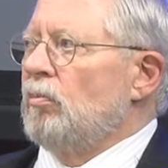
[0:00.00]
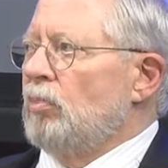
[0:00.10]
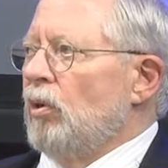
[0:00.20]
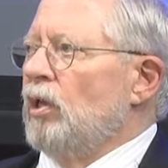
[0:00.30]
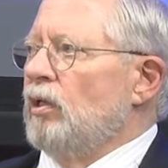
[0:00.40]
the
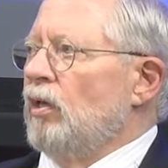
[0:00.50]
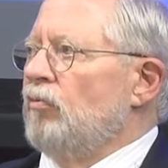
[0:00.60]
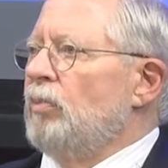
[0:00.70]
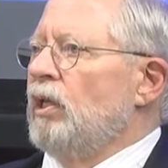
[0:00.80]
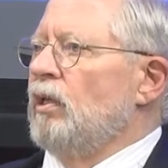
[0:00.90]
brunt
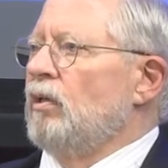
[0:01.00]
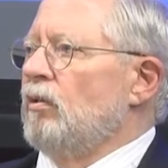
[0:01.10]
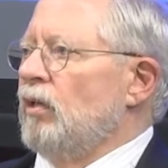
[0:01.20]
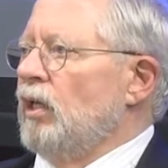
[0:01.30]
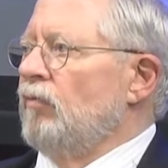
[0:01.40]
of
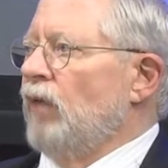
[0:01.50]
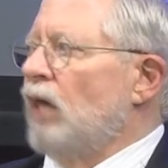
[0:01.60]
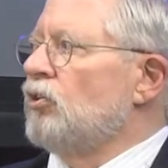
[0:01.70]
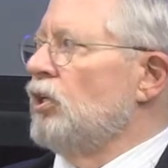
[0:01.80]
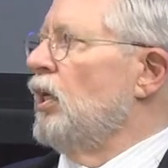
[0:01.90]
being the
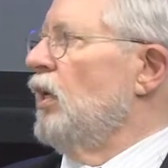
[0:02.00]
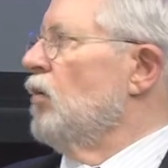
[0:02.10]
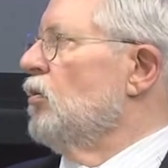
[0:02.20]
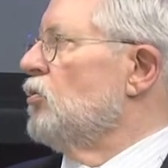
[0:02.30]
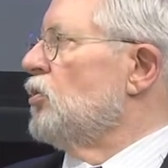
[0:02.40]

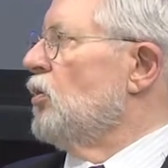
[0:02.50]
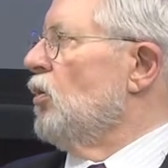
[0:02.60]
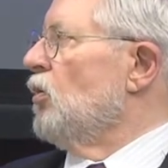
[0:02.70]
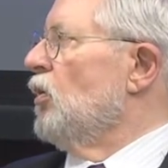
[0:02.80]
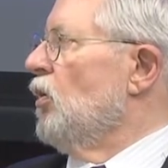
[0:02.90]
vaccinators
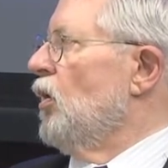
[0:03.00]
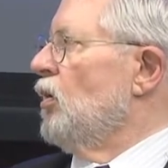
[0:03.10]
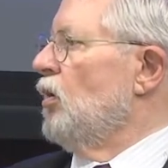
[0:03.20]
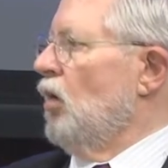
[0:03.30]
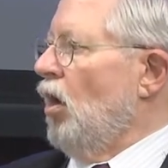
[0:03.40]
early
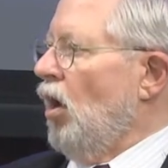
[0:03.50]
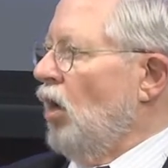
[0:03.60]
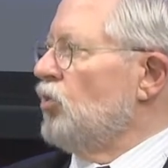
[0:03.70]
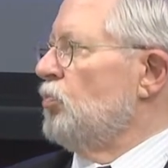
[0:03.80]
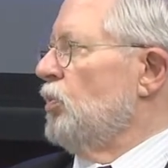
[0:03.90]
on?
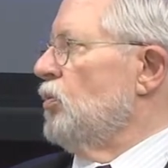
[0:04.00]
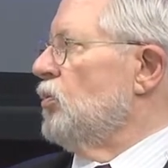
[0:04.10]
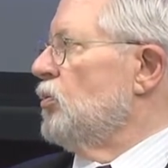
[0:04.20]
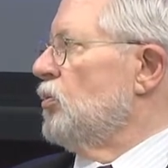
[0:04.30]
Hospitals.